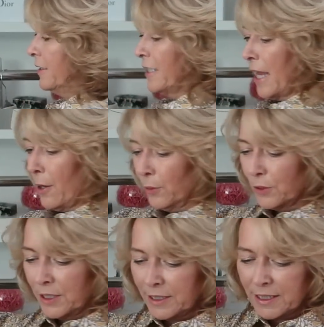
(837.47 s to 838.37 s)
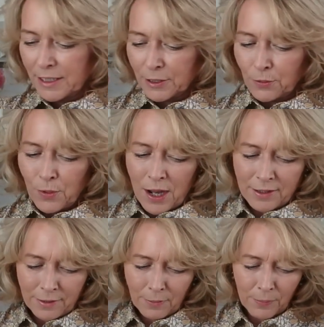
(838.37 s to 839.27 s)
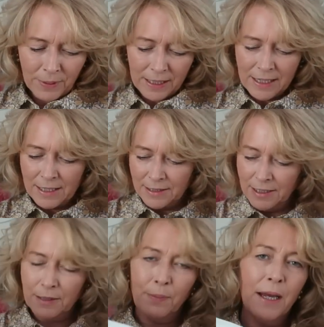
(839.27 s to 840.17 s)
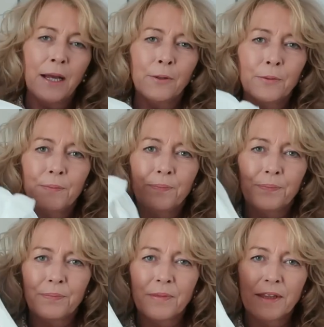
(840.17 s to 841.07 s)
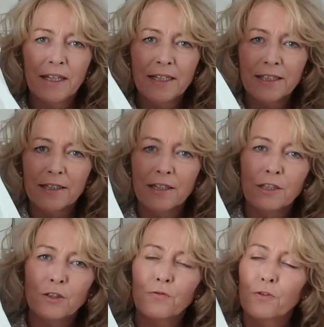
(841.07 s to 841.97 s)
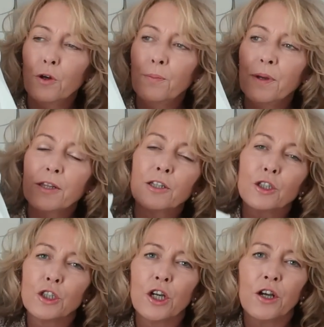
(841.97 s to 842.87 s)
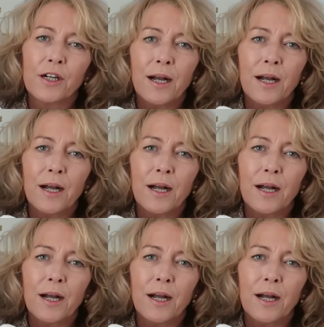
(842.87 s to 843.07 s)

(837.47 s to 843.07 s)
Now, this is the one I'm a bit gutted about. This is from the shirt